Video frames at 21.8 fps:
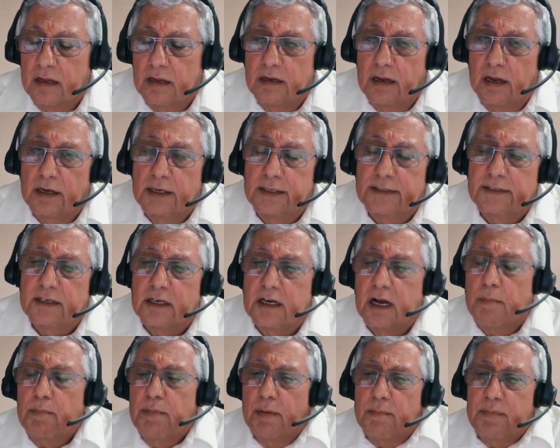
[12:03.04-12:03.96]
There is a
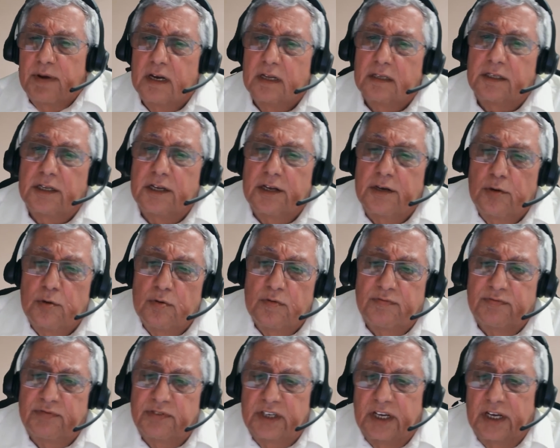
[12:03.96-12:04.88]
capability in
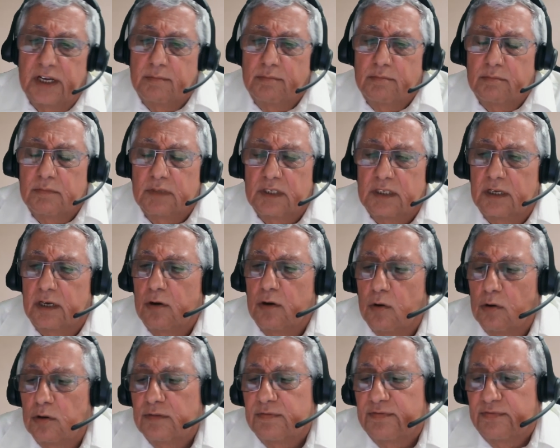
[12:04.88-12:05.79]
UVM
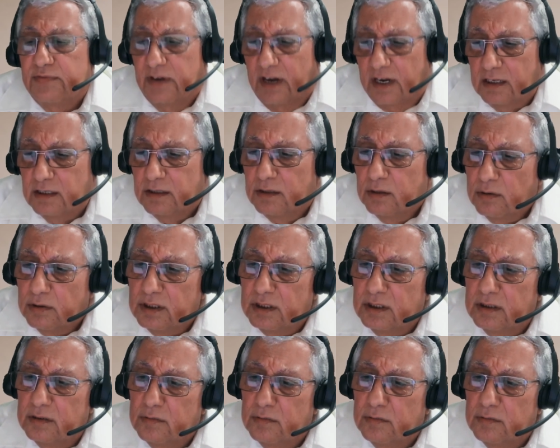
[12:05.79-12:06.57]
called factory,